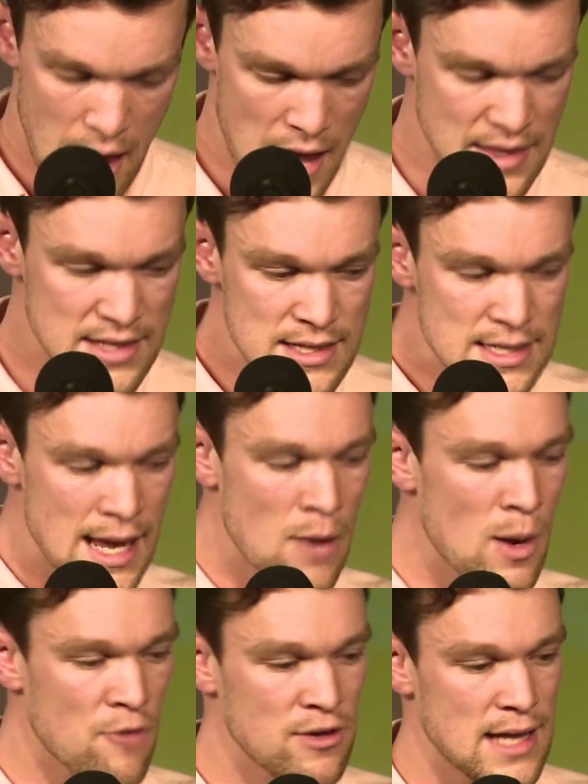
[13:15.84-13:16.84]
And this is
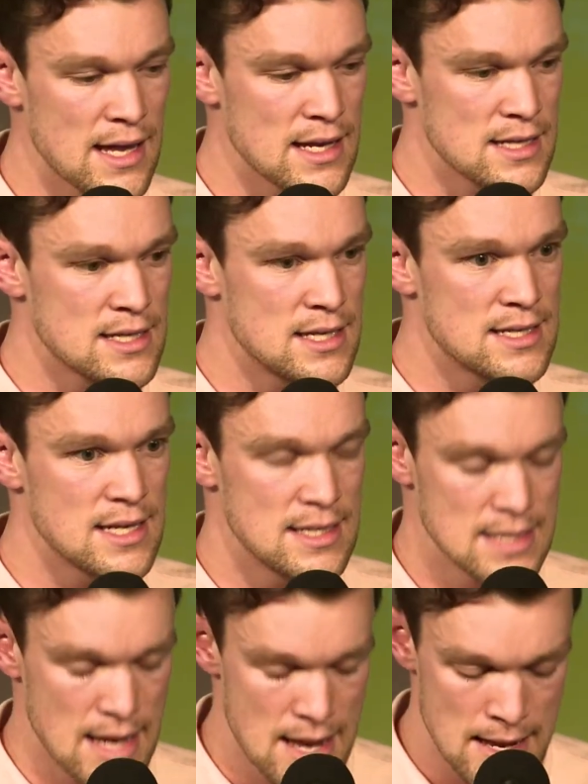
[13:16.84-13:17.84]
how I relate it to
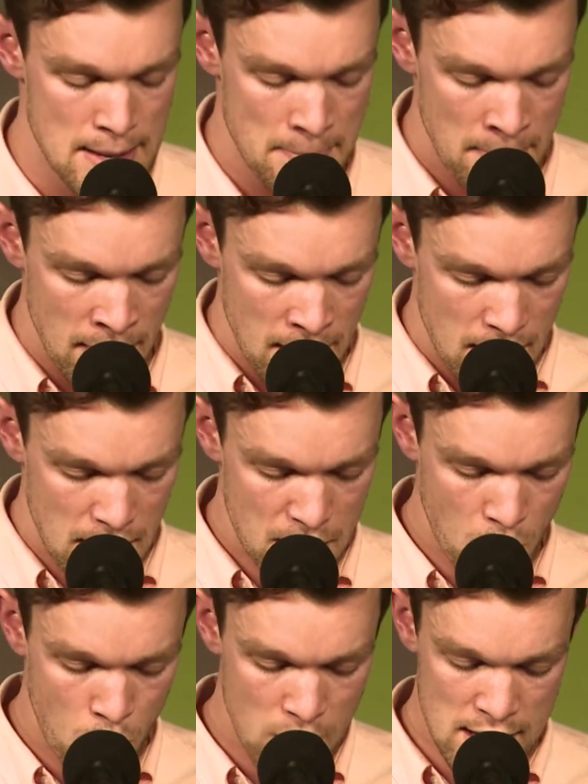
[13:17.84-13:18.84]
today.
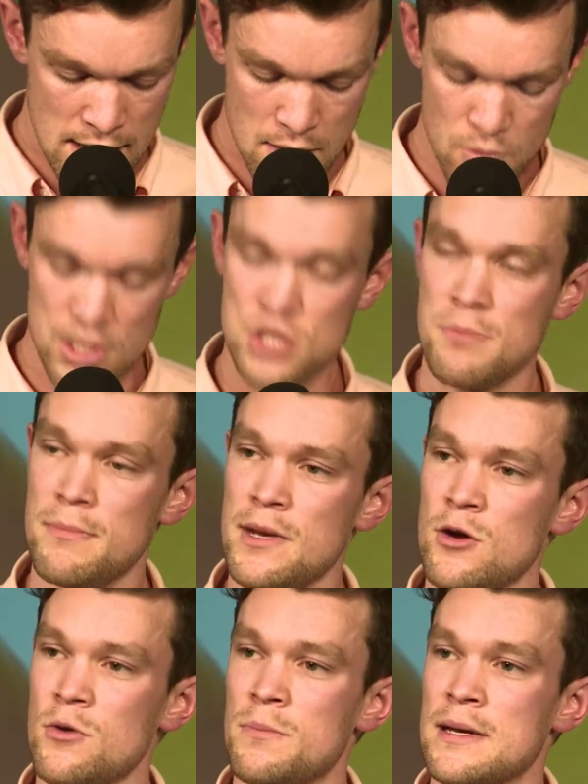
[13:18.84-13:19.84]
In a week in which
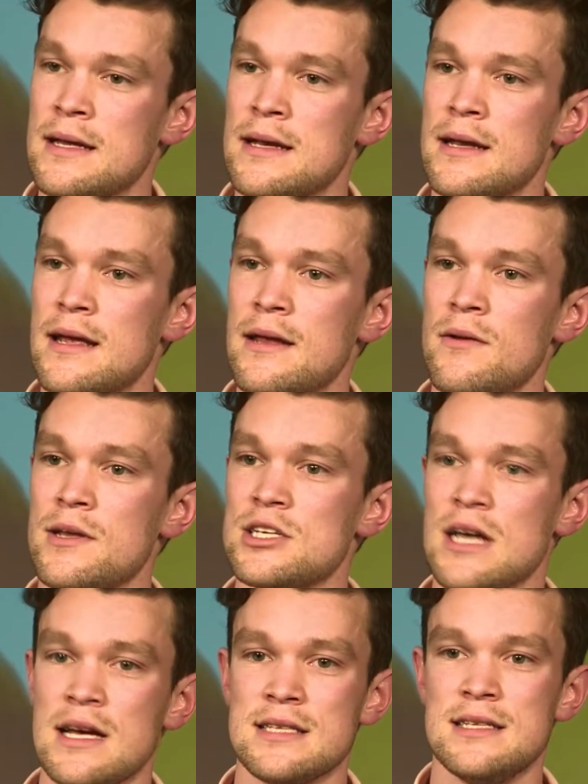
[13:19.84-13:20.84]
Melbourne, in
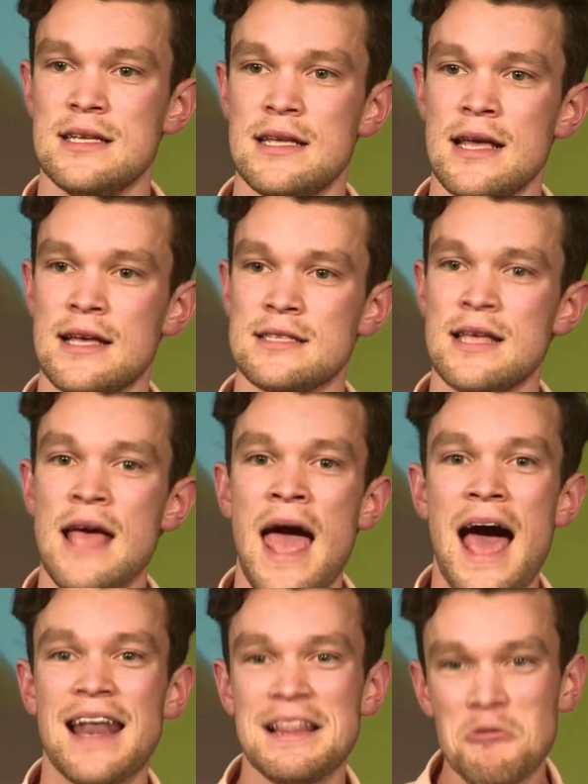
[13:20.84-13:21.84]
which our city, has
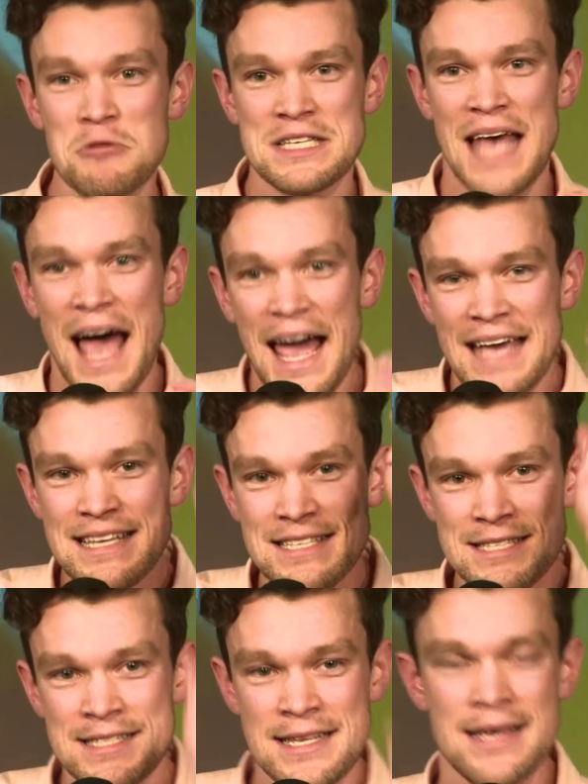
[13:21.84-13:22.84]
had a little
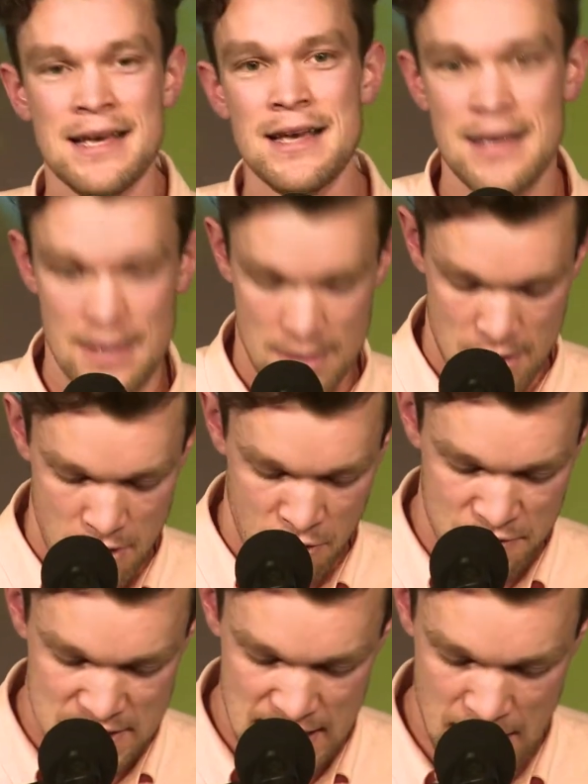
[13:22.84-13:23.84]
taste
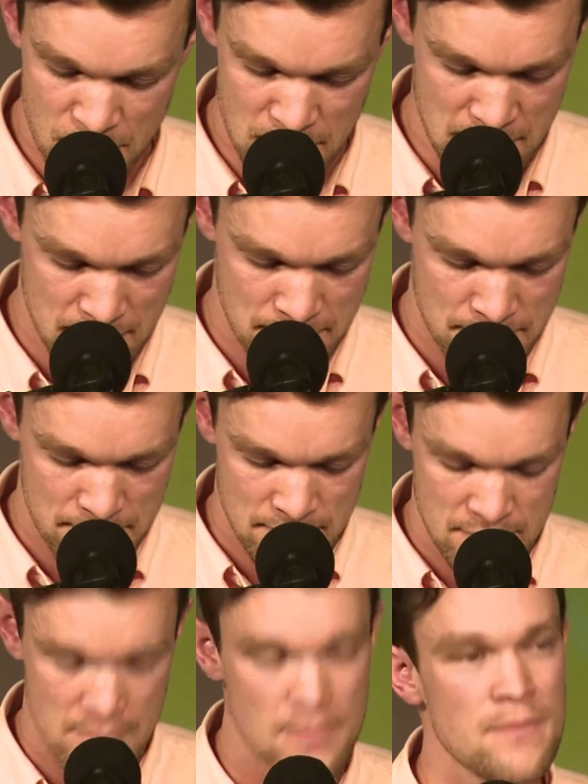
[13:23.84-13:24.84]
of terror
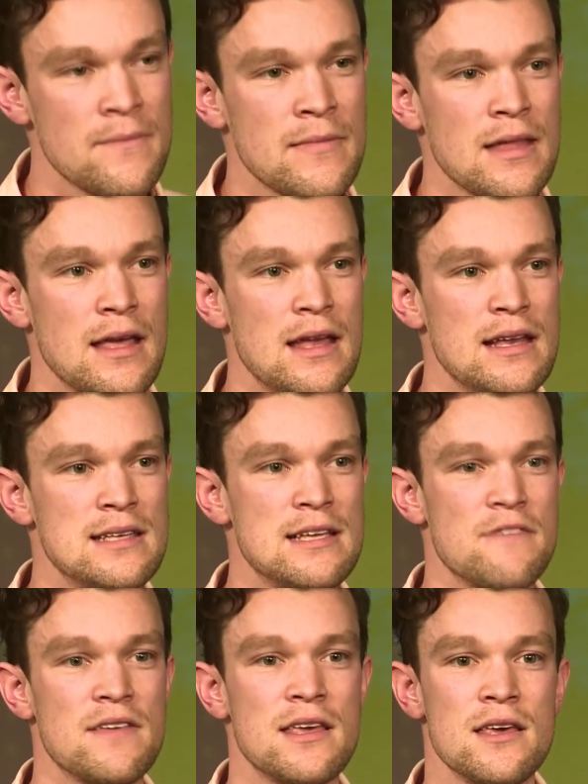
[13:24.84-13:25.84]
in
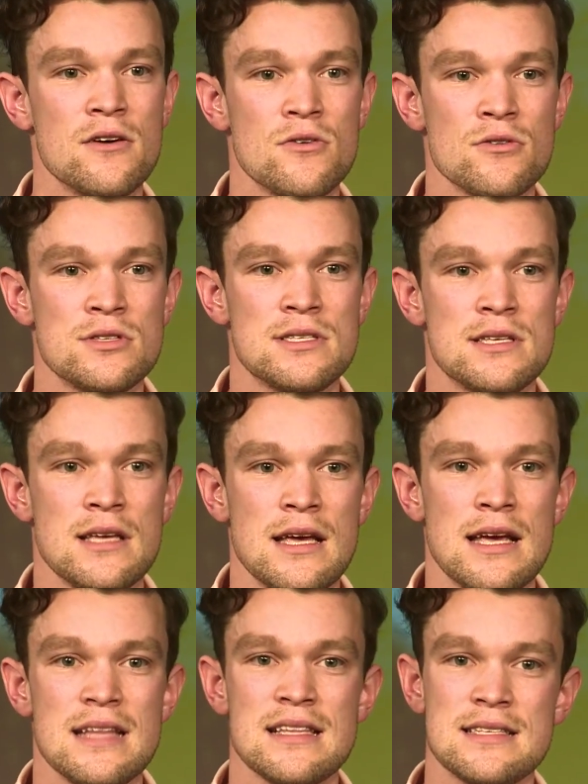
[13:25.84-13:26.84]
Endeavour Hills,
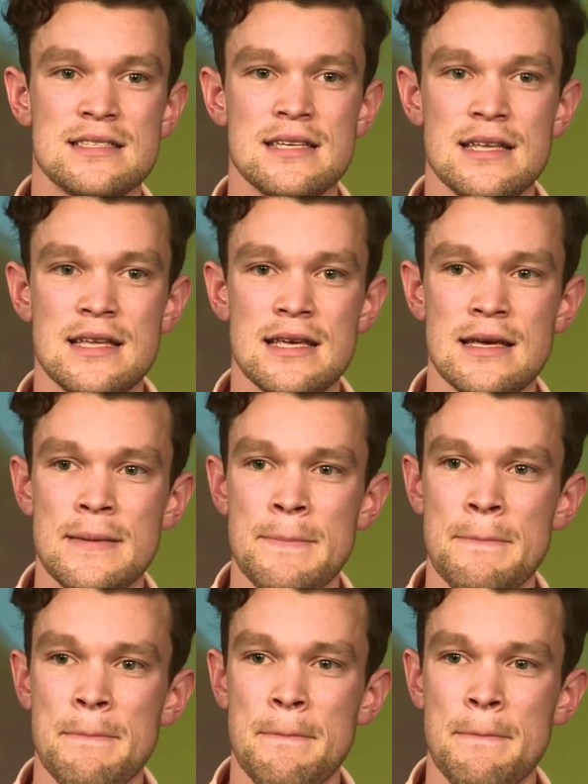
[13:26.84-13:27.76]
in the city,